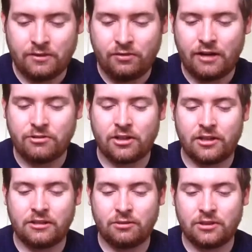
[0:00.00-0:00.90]
Three out
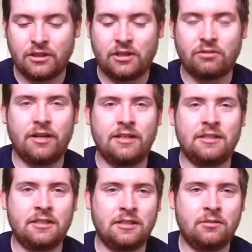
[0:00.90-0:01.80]
stars. It wasn't
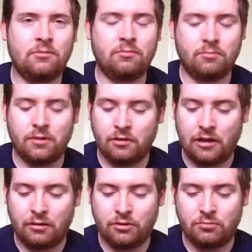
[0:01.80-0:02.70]
great, but
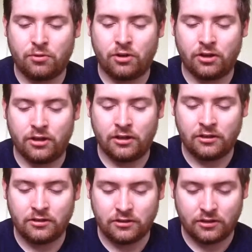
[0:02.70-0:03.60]
it was more than good.
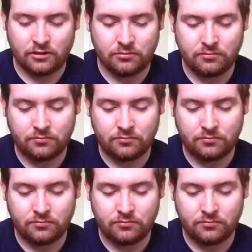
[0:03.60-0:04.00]
So.